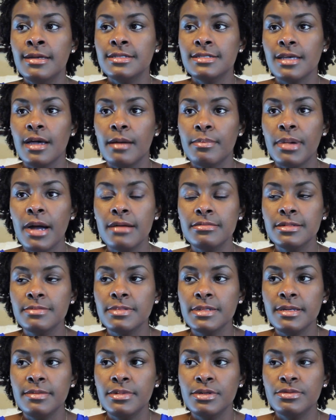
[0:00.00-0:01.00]
So
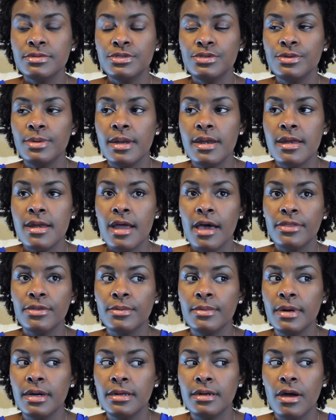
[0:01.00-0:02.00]
probably we will do another
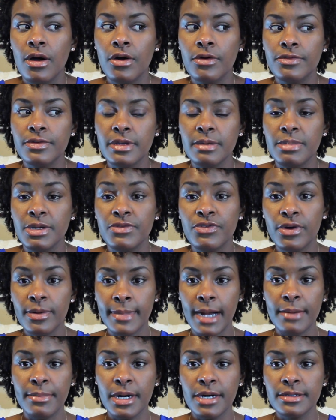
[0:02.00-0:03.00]
one, hopefully before
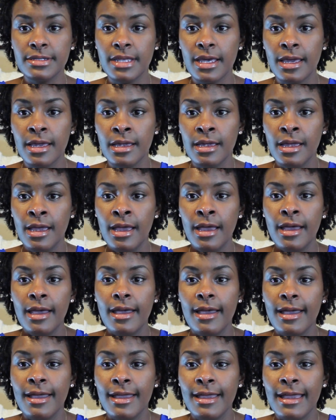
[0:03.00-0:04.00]
my birthday.
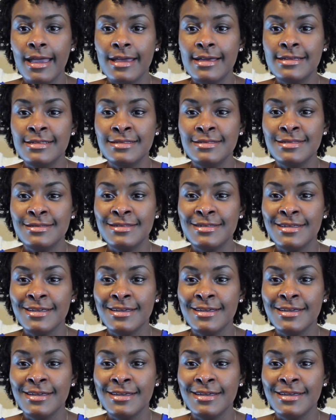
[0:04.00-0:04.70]
And,